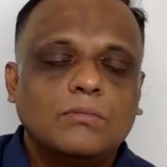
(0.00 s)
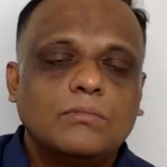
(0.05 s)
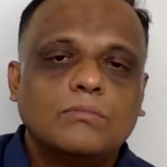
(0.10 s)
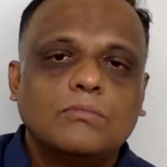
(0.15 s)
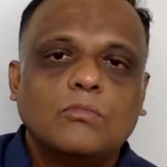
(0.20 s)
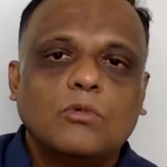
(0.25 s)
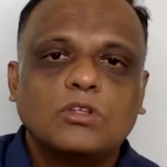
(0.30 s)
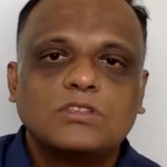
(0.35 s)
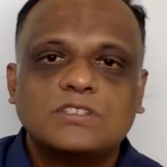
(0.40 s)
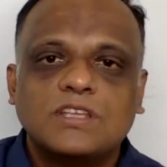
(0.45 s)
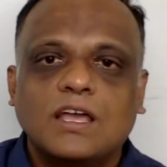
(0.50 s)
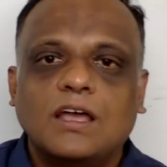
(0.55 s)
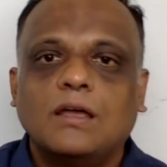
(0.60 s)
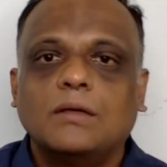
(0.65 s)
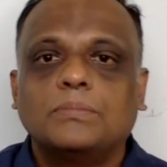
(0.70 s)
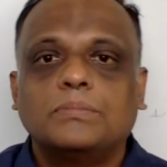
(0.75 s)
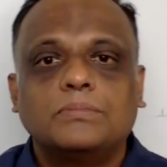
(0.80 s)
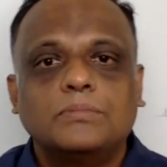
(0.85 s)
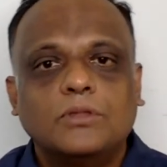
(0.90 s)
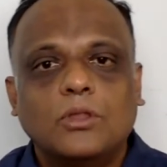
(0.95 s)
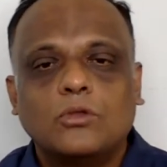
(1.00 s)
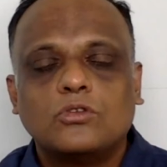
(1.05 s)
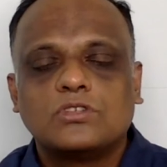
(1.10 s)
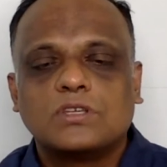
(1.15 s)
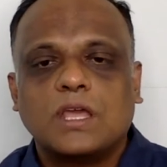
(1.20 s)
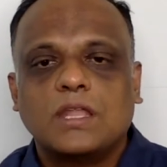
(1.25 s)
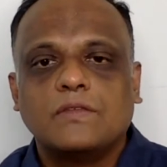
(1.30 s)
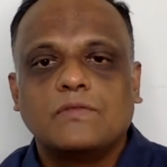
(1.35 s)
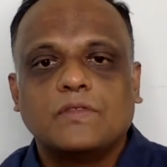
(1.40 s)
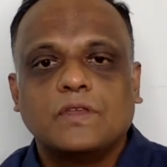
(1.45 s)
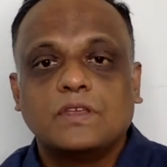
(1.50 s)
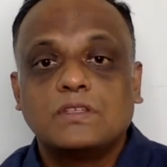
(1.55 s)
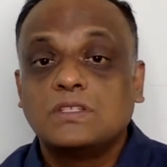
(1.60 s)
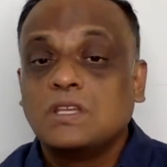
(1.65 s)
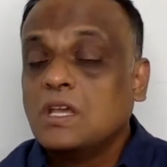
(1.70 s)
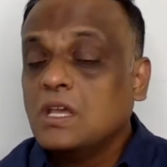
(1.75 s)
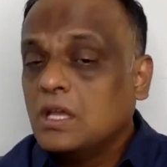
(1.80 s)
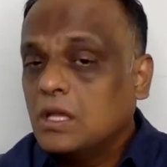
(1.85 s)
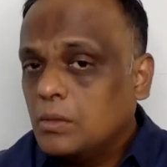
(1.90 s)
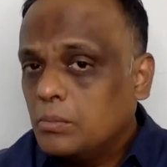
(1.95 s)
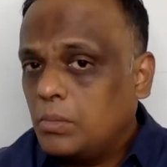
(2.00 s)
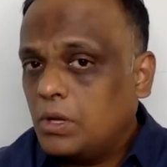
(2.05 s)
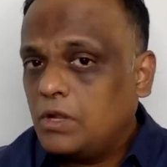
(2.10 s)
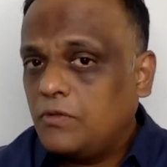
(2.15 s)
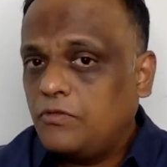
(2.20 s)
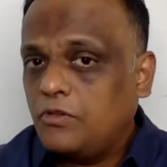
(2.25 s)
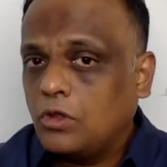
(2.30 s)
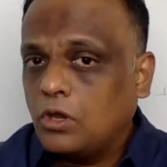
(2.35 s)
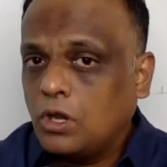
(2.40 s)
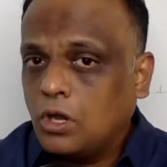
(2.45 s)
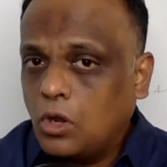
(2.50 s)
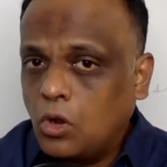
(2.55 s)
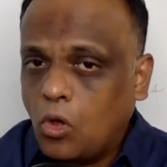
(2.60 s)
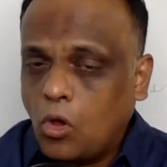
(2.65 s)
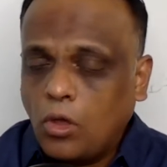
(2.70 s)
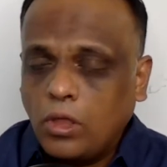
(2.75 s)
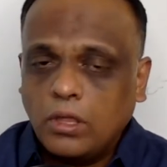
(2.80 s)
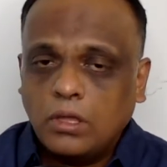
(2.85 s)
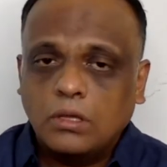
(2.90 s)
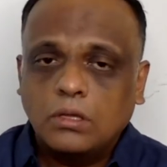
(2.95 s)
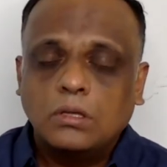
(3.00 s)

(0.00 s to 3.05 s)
what's up those kind of things but if you're a lawyer